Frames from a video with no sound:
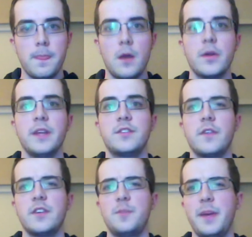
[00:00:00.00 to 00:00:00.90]
Okay, so
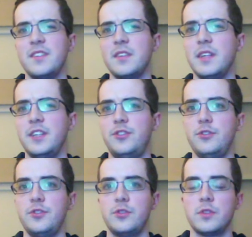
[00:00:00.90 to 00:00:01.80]
there's basically
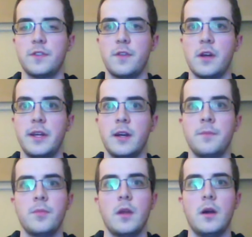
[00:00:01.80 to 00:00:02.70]
two schools of thought
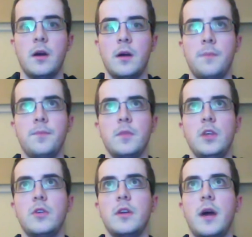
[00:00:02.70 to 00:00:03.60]
here.
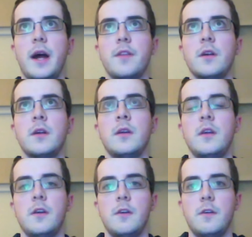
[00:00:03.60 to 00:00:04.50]
You could either
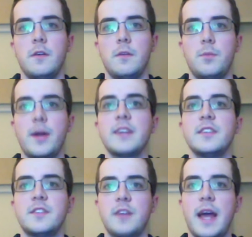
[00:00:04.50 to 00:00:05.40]

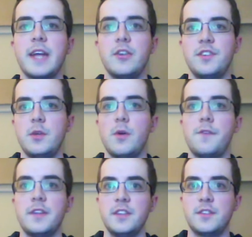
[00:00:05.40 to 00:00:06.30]
practice accuracy while
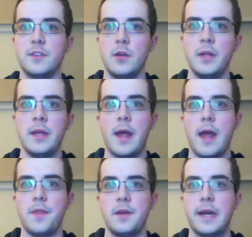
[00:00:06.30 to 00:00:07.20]
fencing slowly,
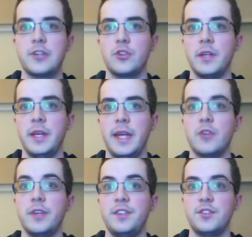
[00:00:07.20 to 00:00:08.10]
and then naturally
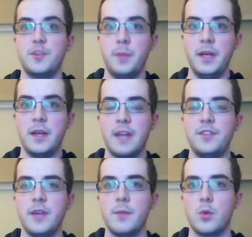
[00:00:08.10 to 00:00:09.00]
increase your speed
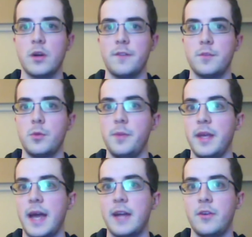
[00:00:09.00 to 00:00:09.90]
as you get more comfortable
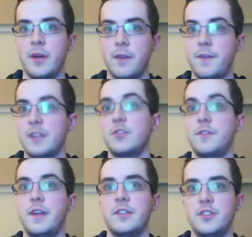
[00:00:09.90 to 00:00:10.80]
being accurate at faster
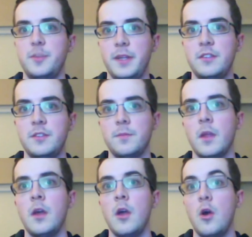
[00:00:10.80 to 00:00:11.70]
and faster speeds.
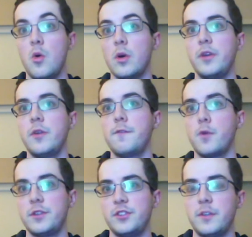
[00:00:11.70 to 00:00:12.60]
Or you can
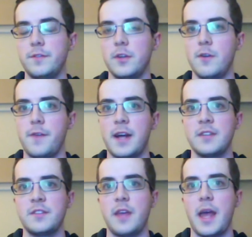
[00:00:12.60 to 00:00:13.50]
force yourself to go
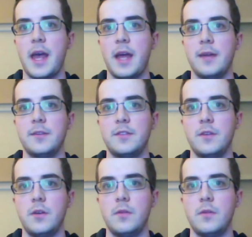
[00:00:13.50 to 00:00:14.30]
fast and